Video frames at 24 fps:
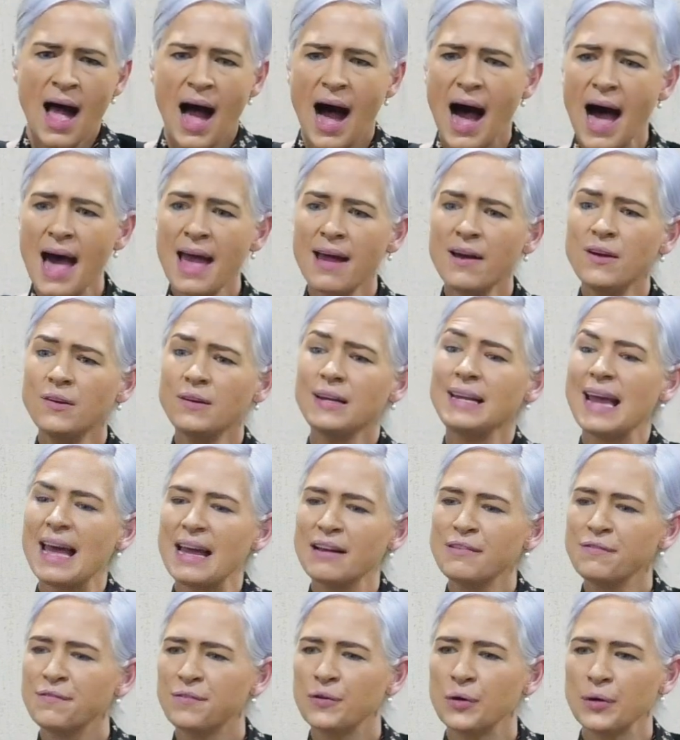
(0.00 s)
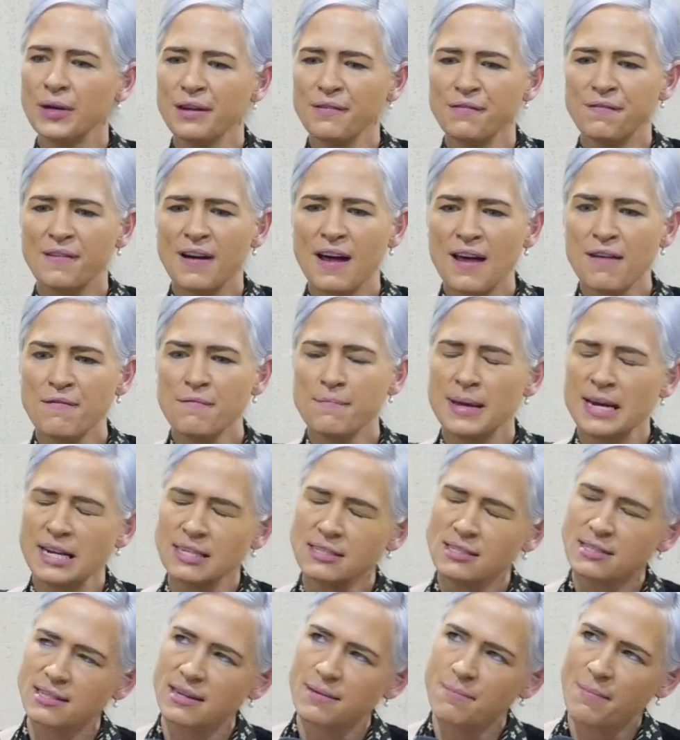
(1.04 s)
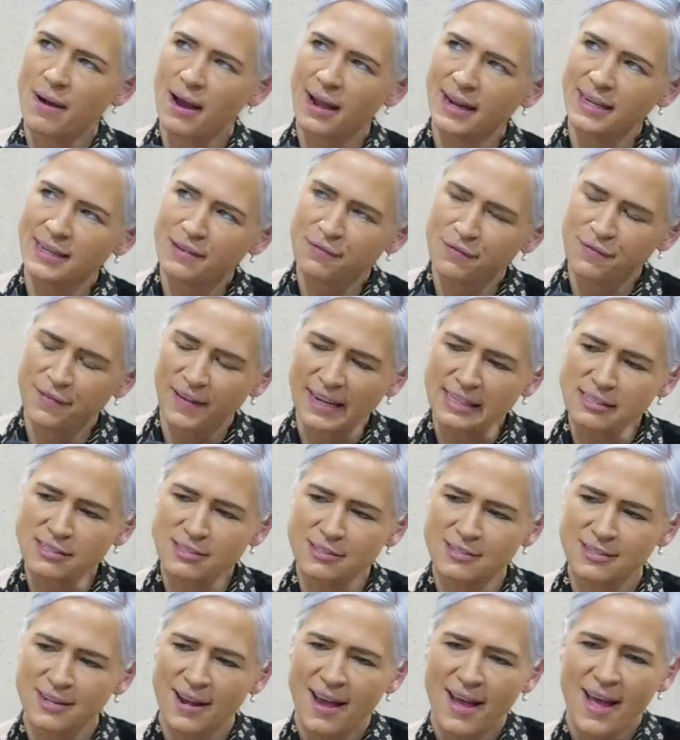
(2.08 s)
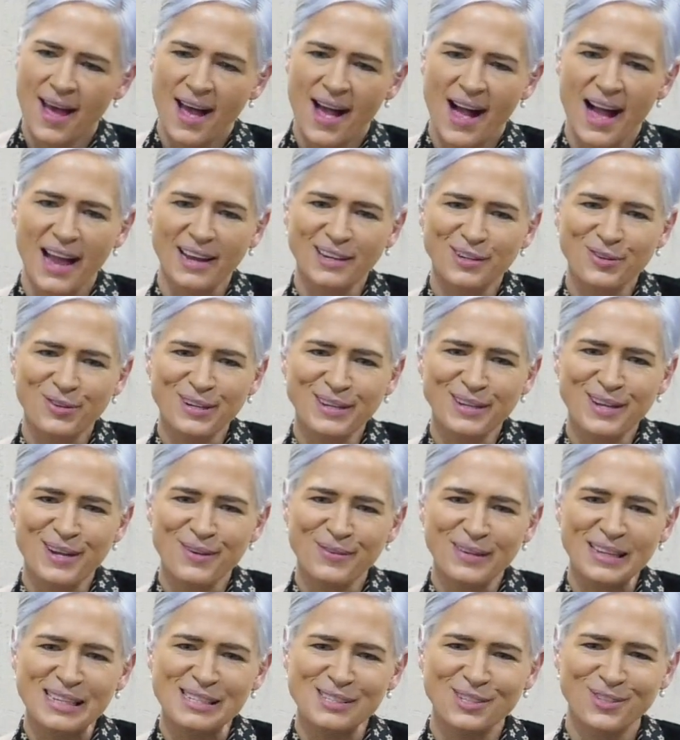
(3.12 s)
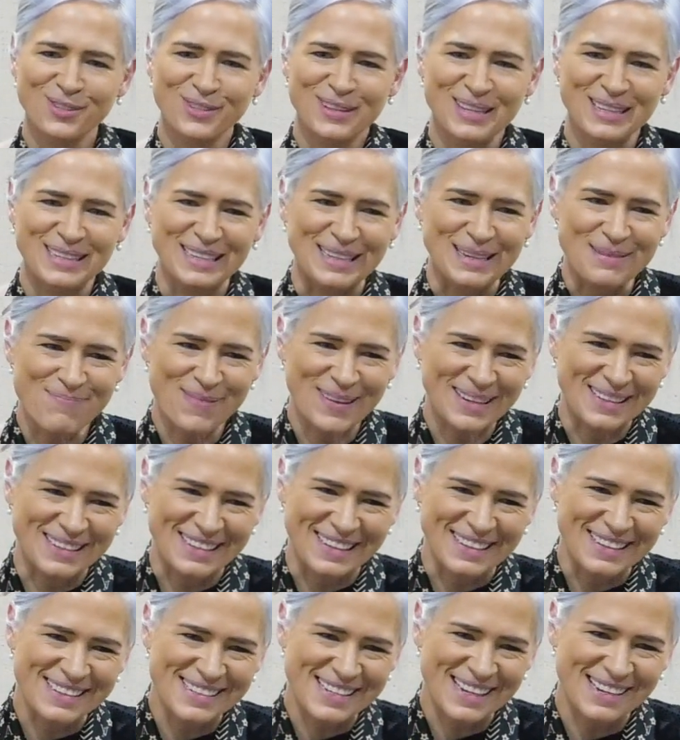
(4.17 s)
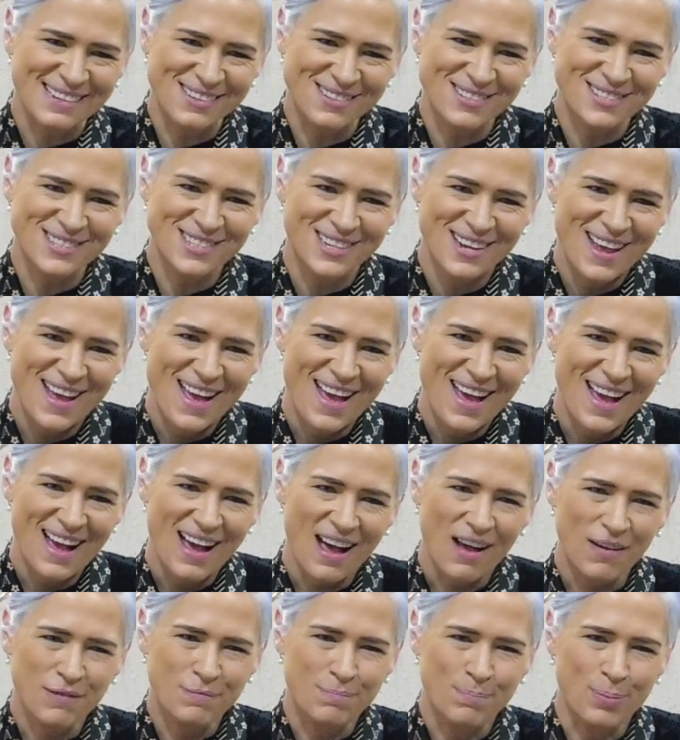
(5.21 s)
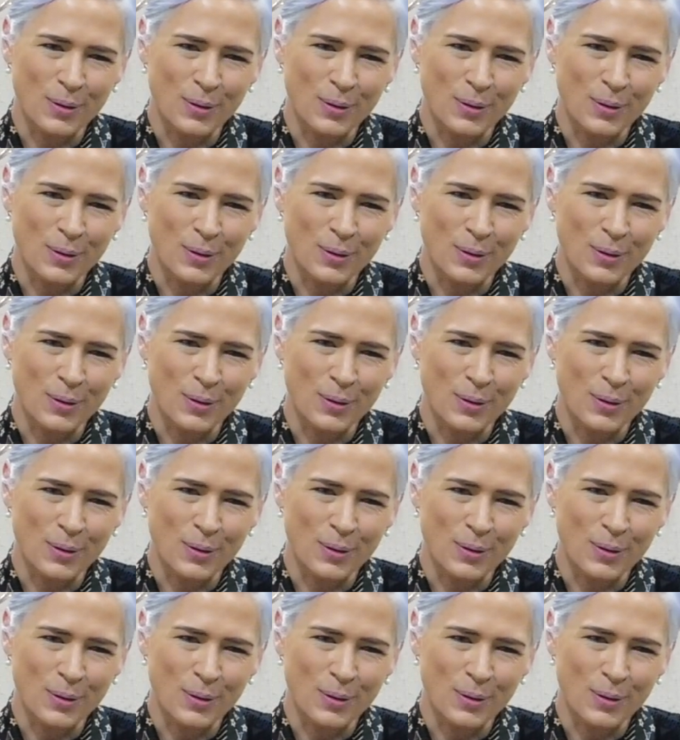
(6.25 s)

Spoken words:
I only had 45 minutes in my defense. I couldn't go into the deeper details of